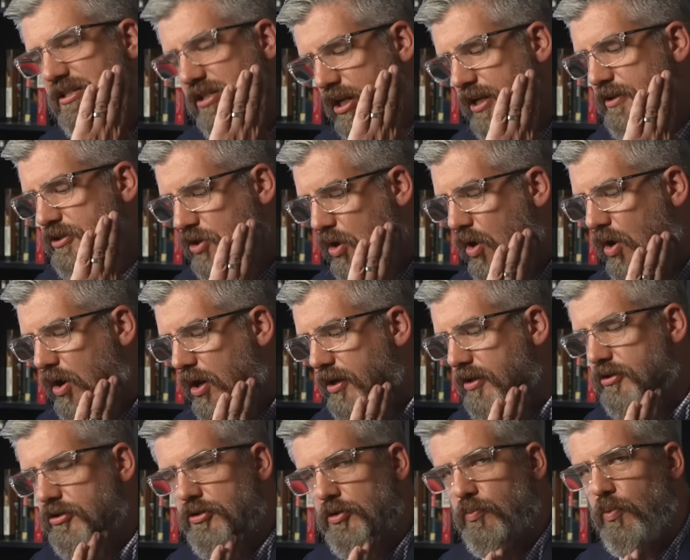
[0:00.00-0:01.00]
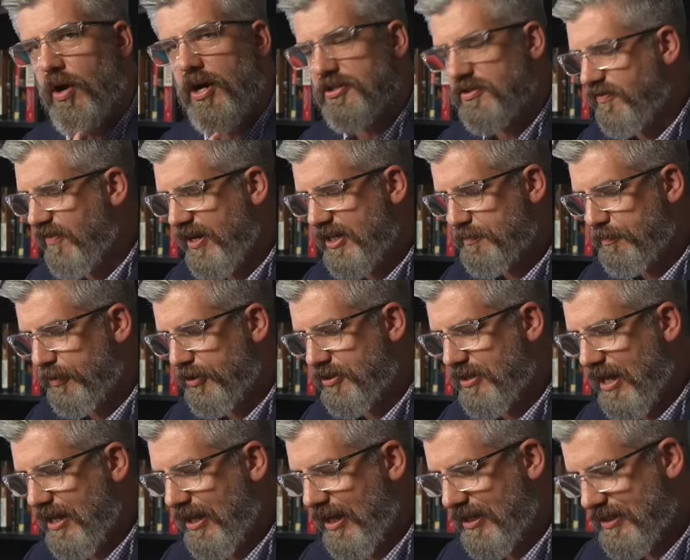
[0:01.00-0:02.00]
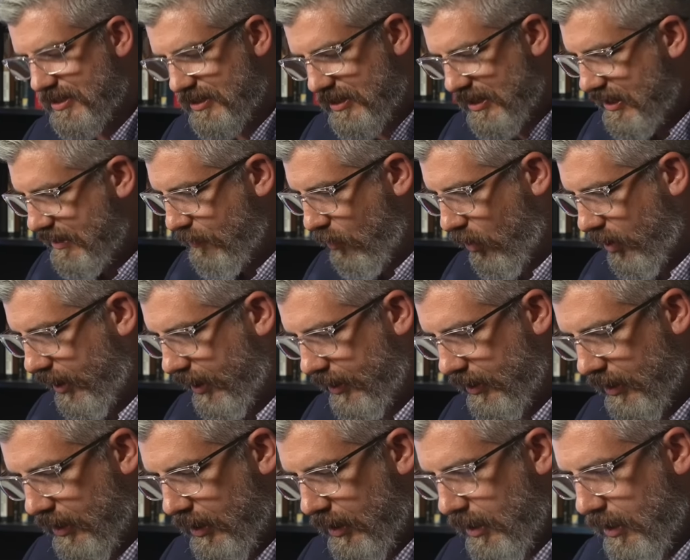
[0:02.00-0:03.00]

so it's on Dubois' face, but there's not a lot of steam on it.